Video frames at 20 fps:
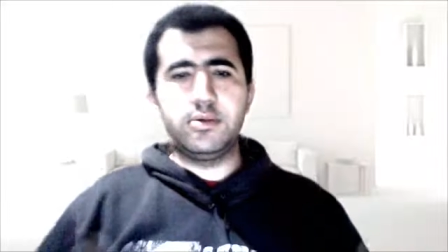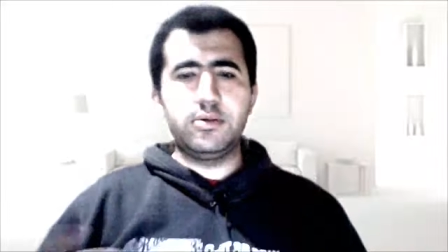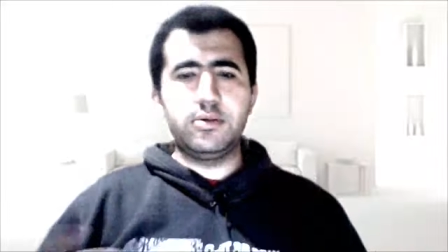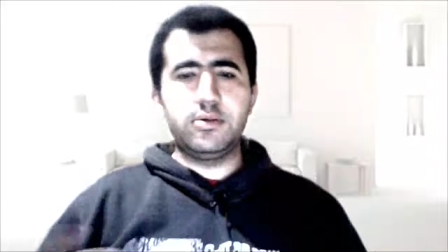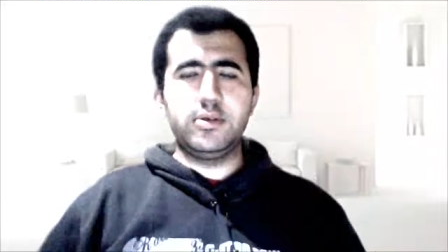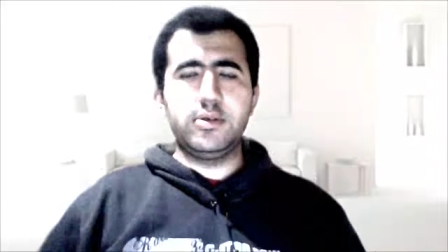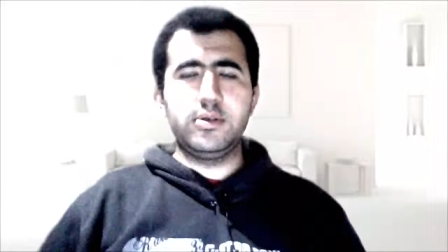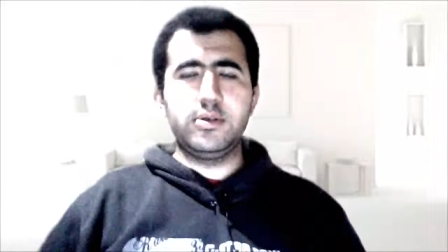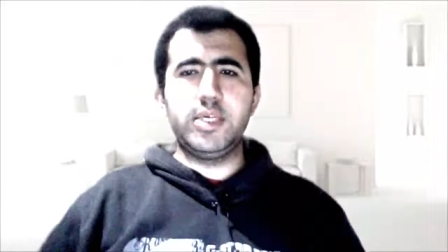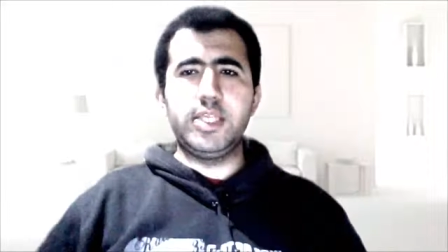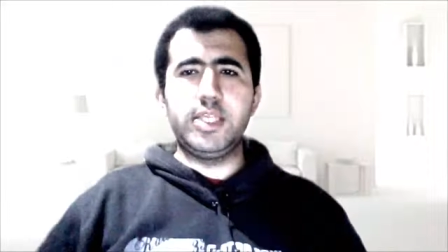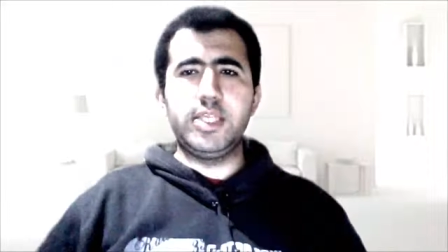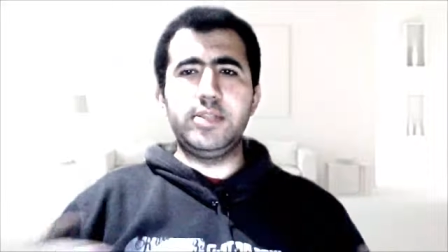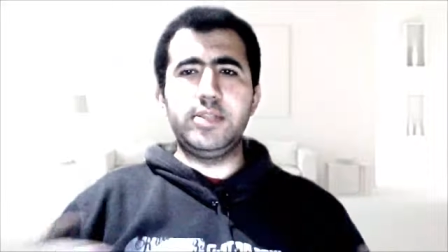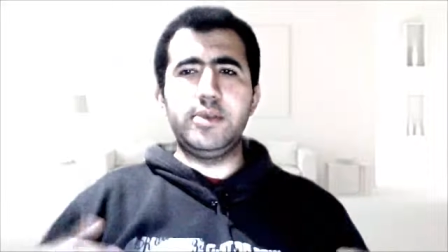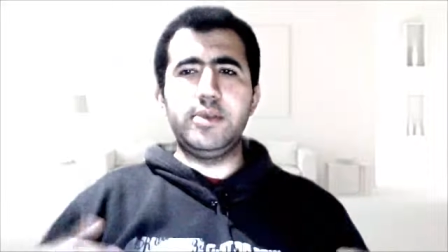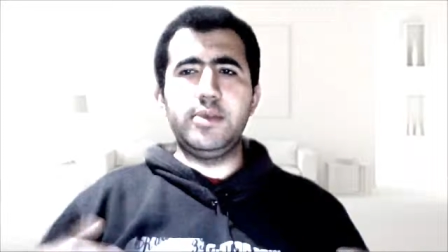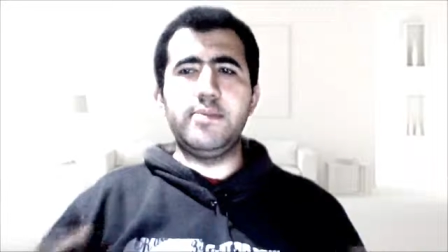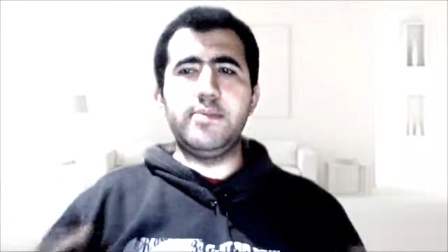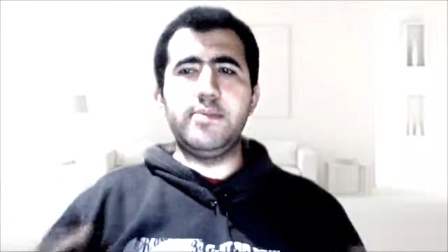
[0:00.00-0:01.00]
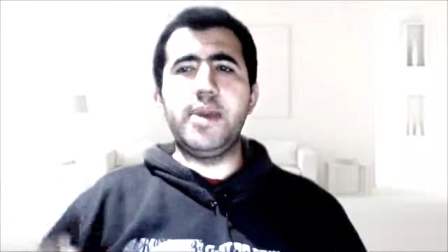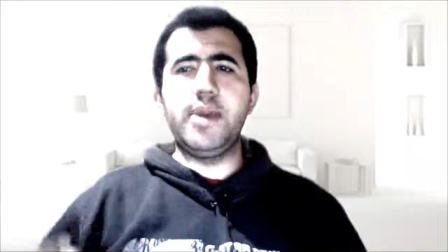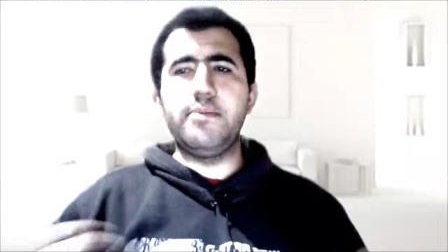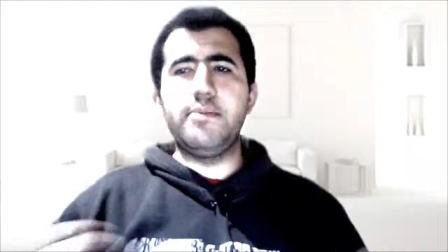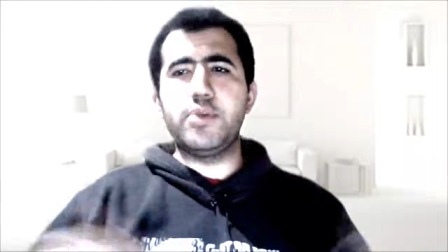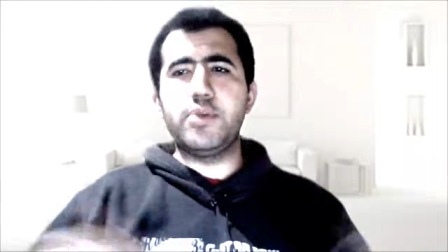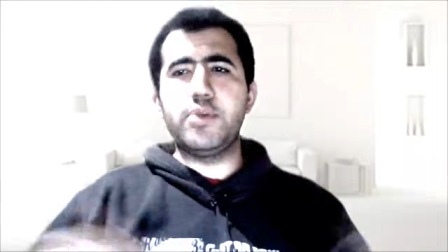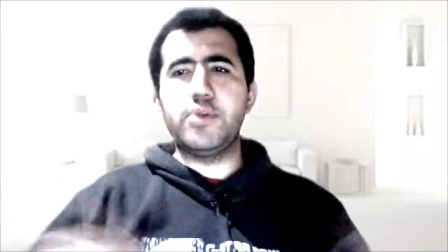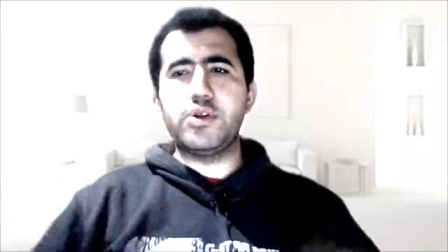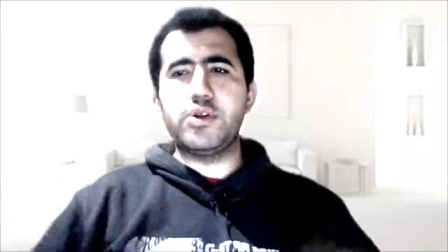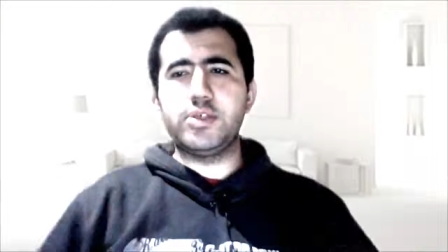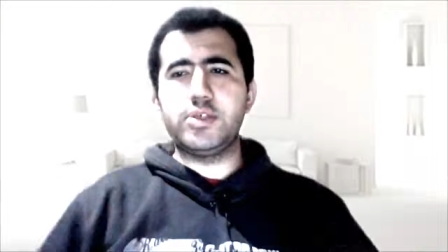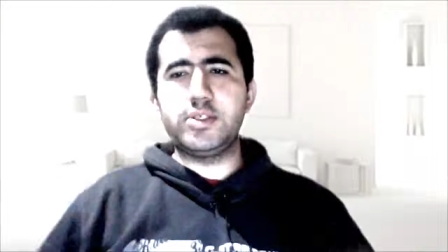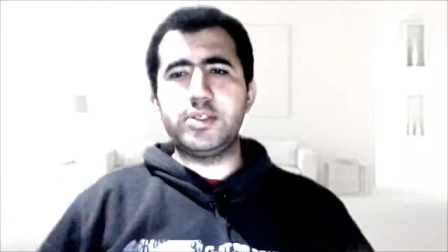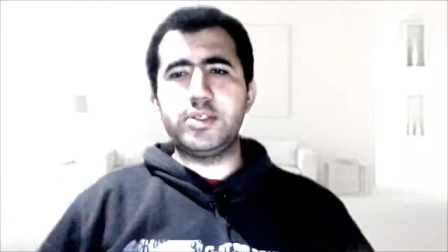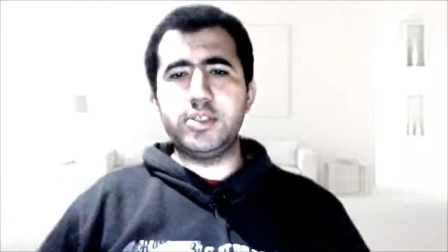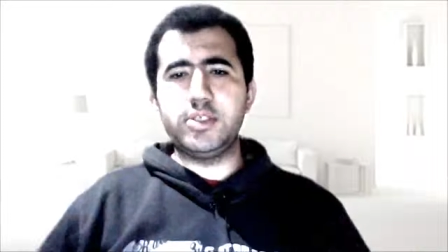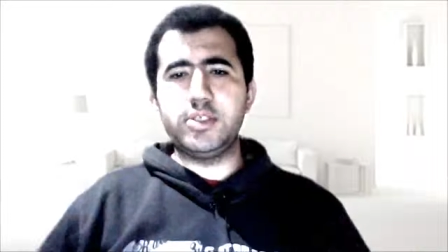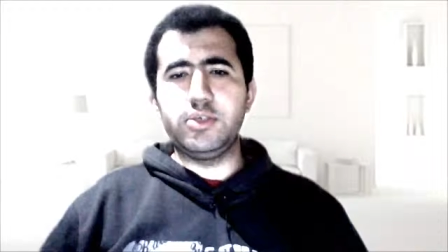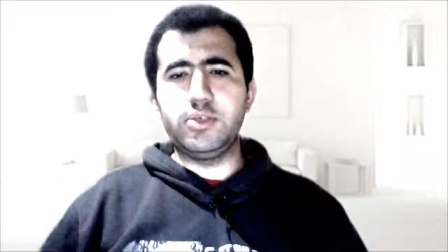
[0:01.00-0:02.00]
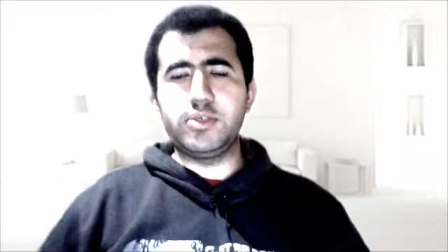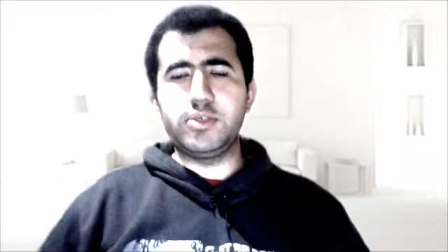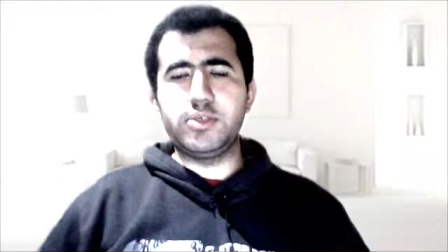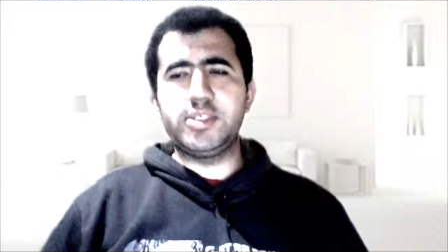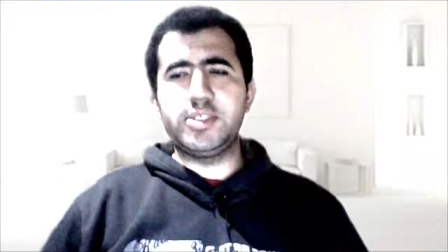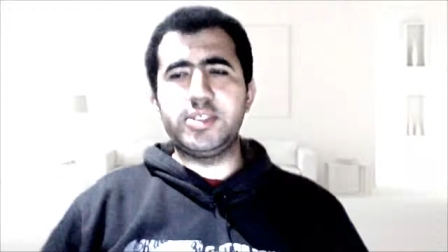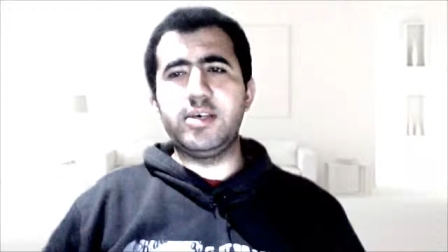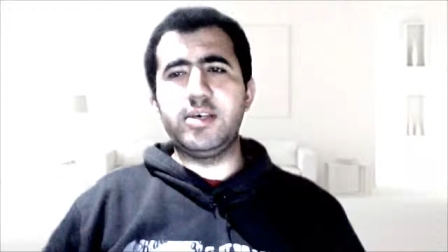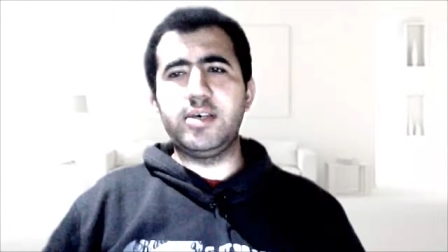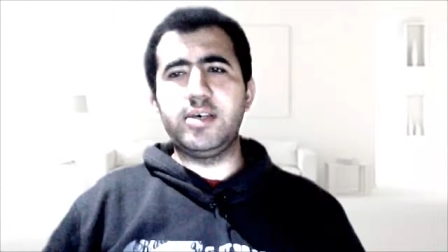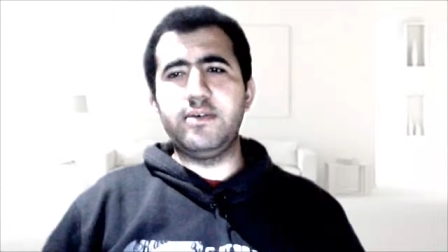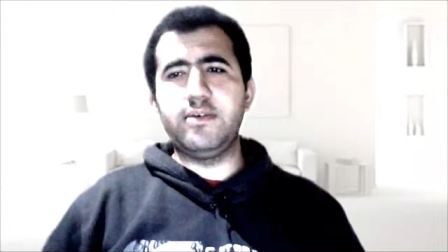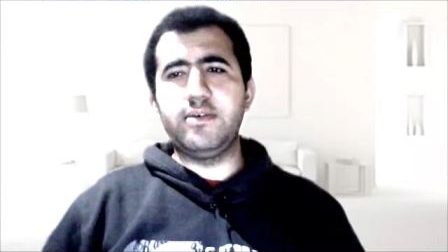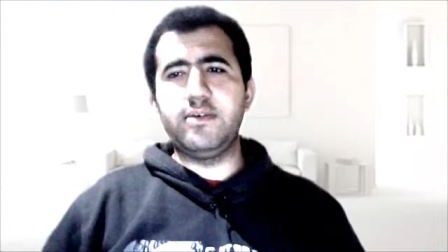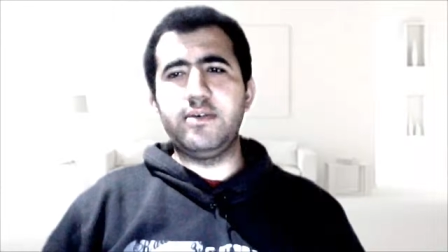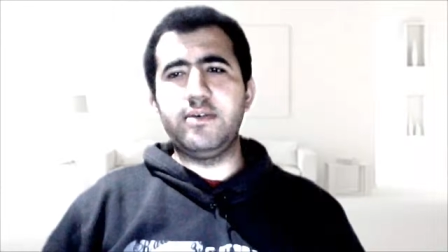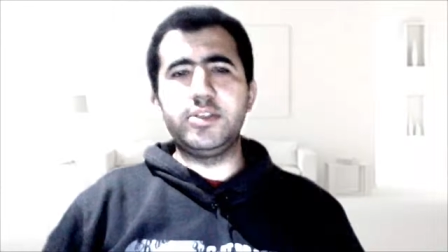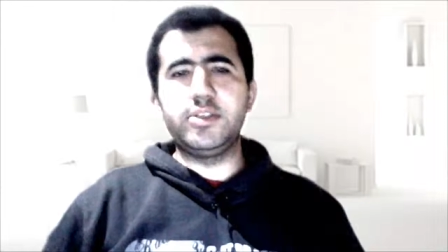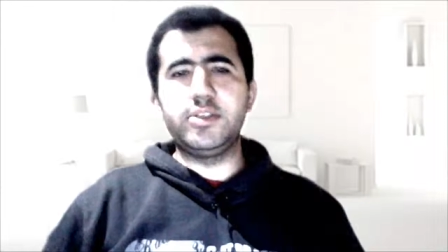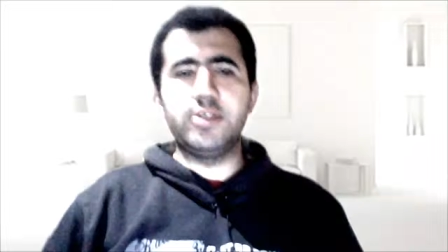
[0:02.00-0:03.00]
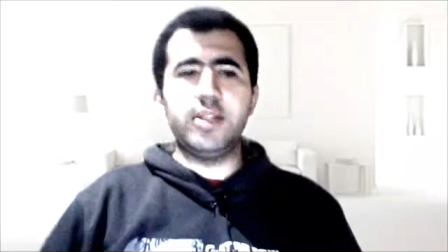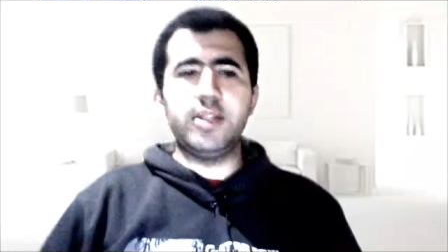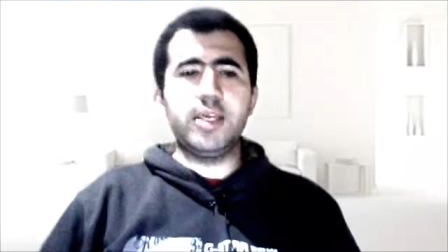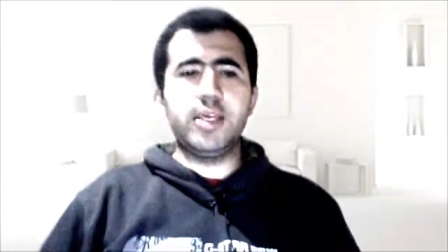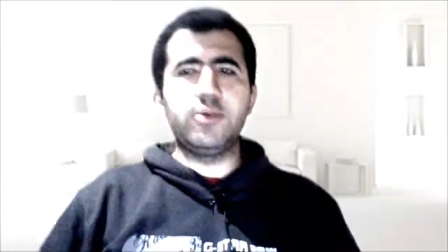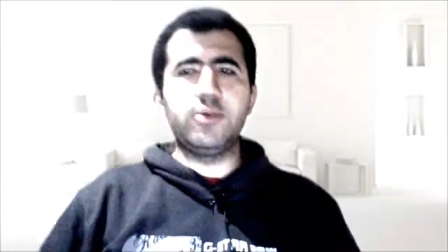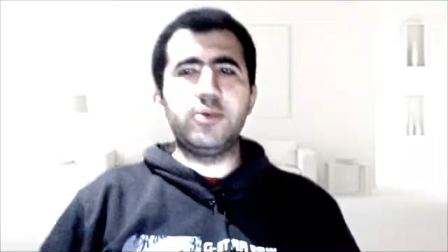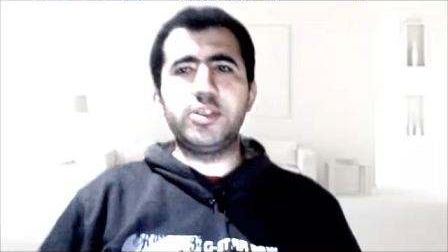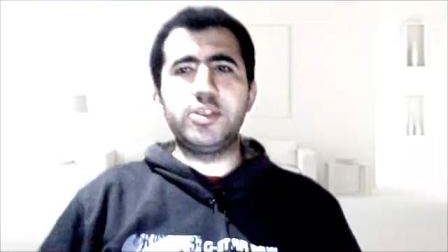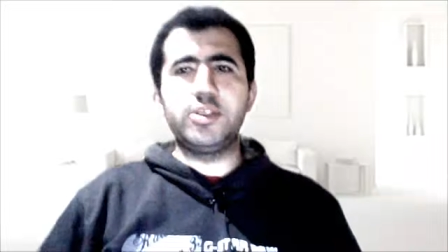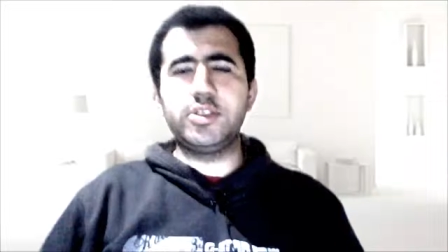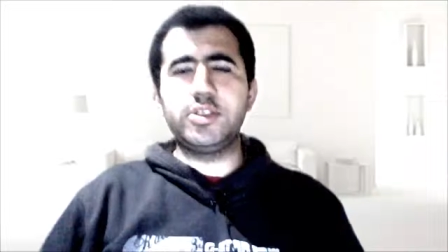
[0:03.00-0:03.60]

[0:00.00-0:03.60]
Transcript: in, in, immerse yourself into the language,